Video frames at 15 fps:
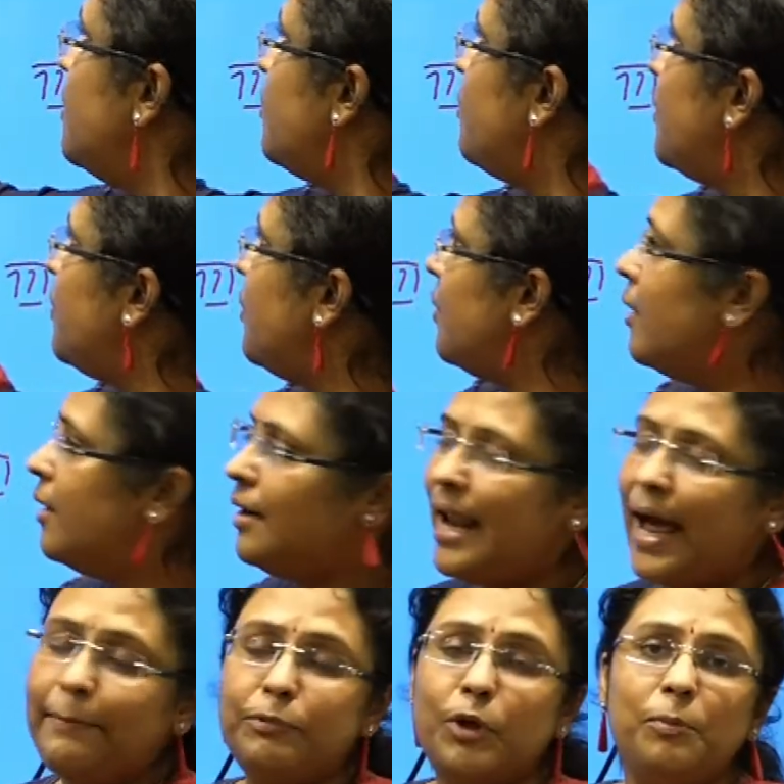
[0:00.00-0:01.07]

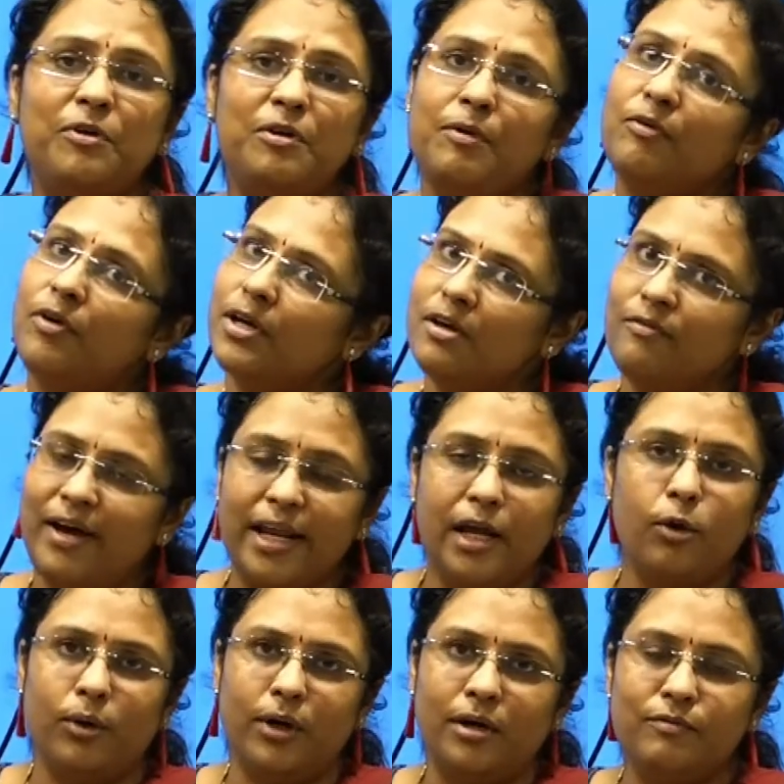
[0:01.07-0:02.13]
laptop will be working very
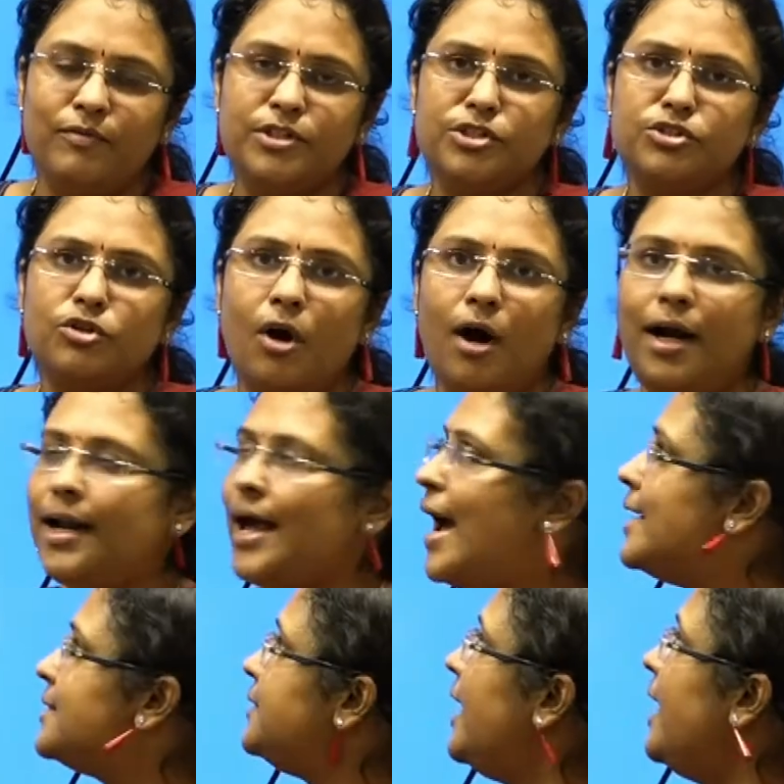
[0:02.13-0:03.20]
good, which is called
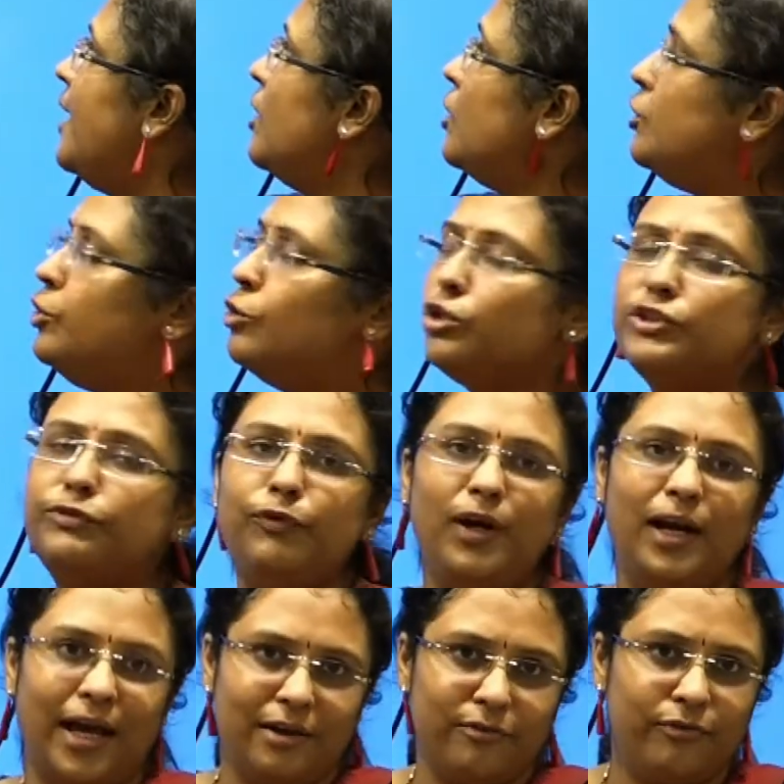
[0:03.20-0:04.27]
as the useful
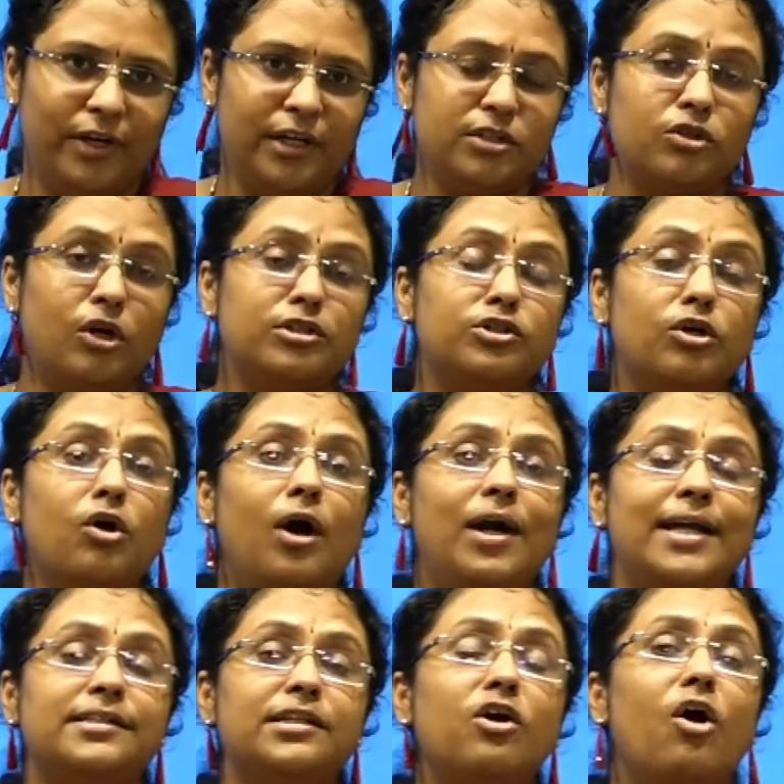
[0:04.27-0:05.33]
life. It is also called
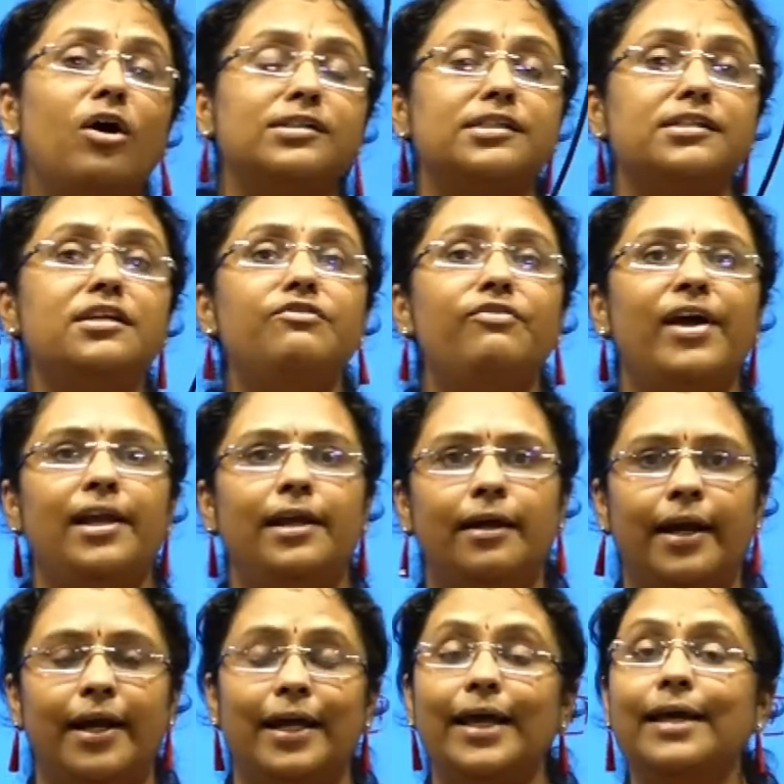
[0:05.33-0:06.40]
as the constant failure
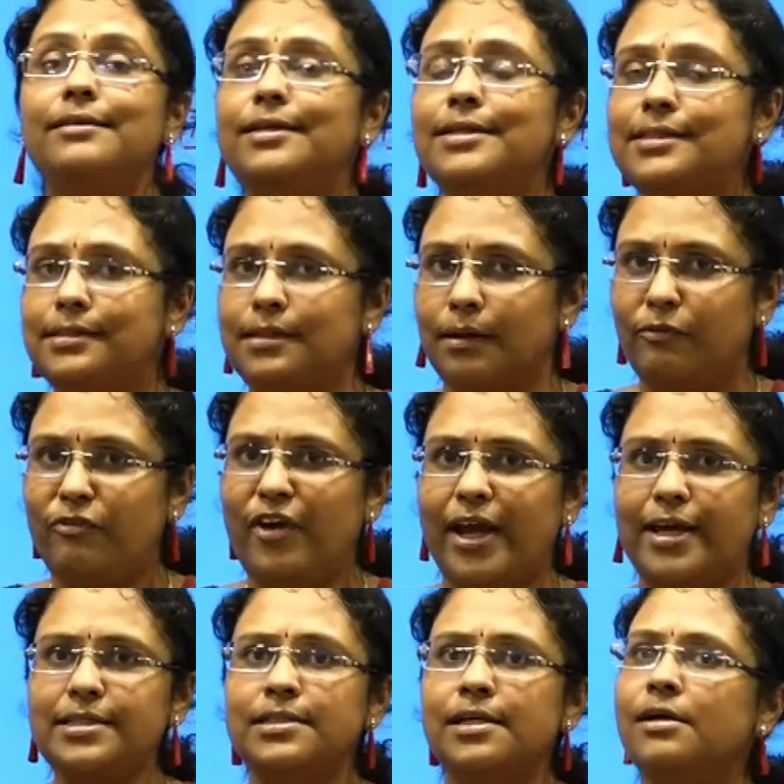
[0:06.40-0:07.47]
rate. In this
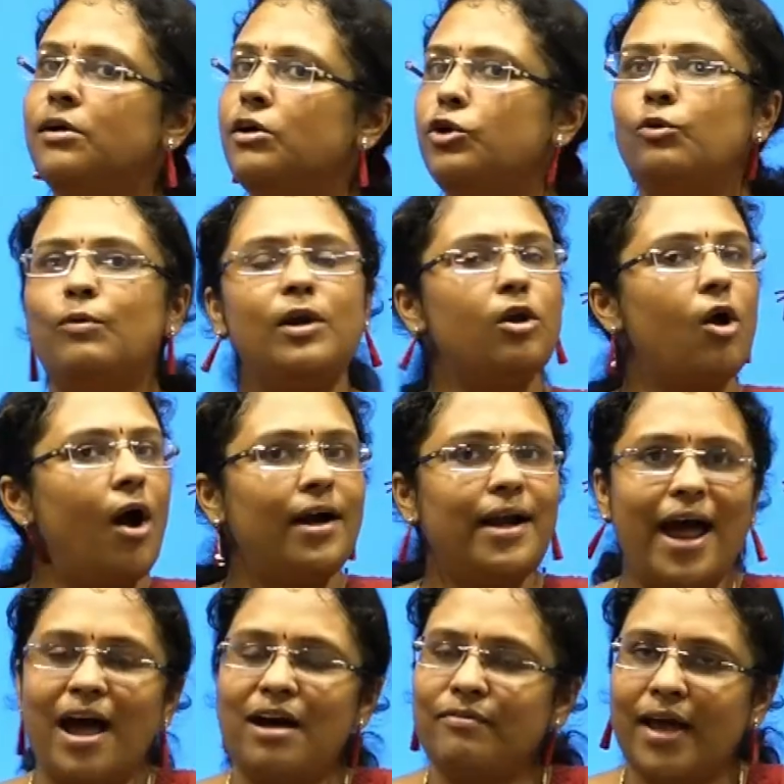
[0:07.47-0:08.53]
phase, you will not
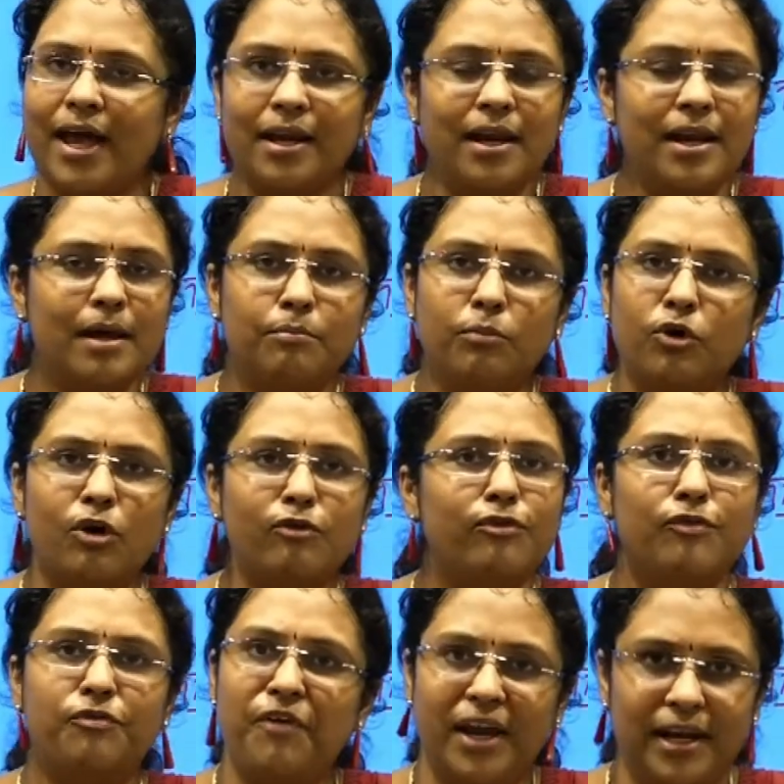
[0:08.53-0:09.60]
have any number of
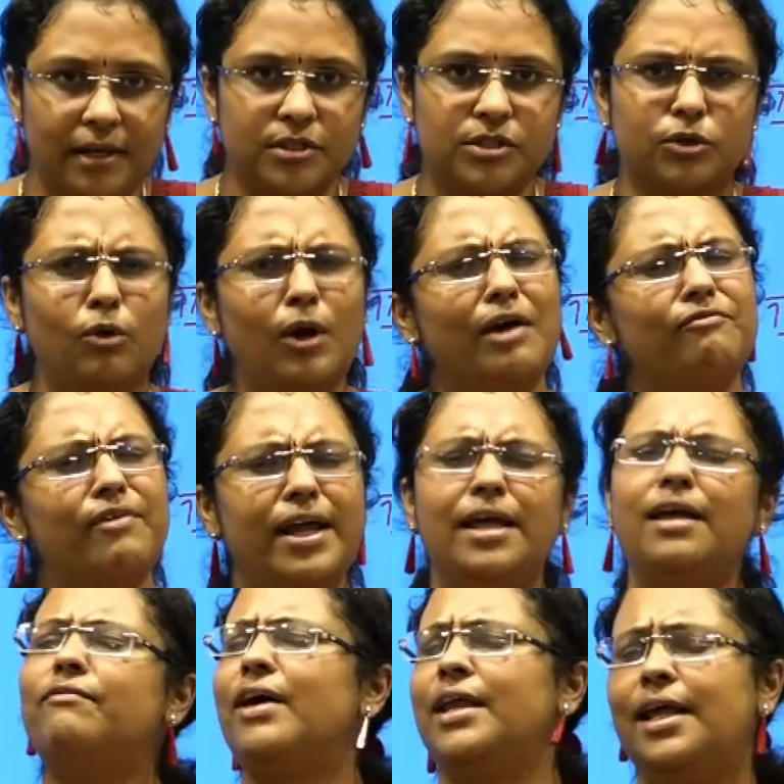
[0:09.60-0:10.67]
failures. You will have
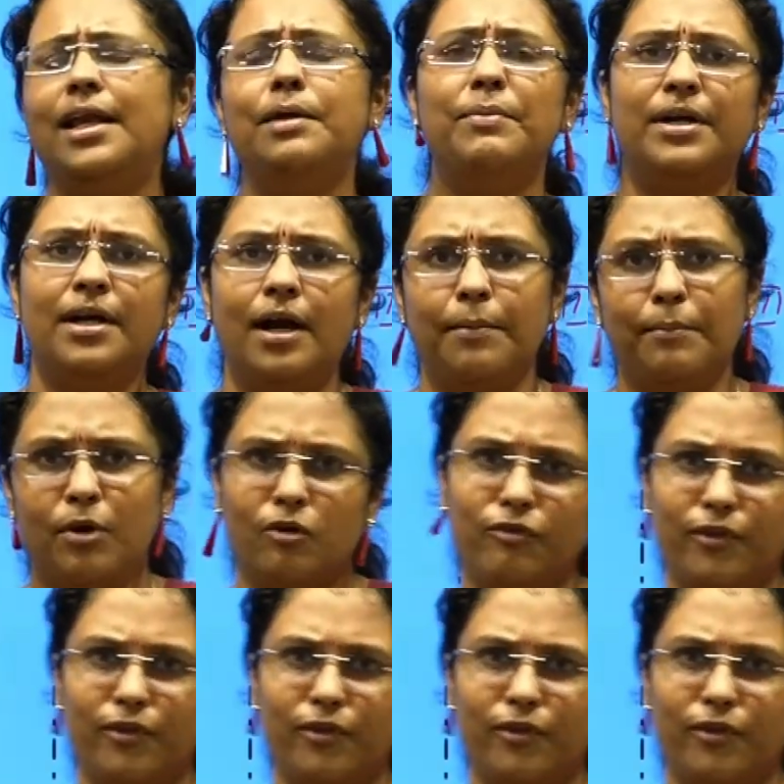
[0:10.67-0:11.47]
very, very limited number of